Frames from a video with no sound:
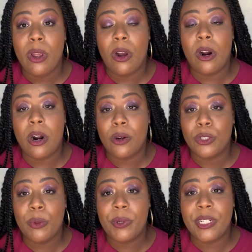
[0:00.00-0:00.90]
are also
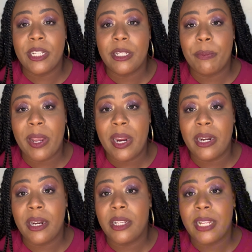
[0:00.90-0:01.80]
participating
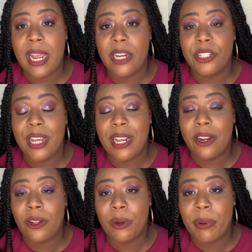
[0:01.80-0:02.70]
in this hashtag
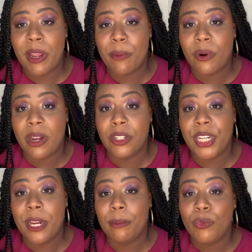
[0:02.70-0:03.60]
Colourpan
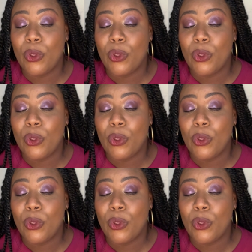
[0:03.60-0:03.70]
project,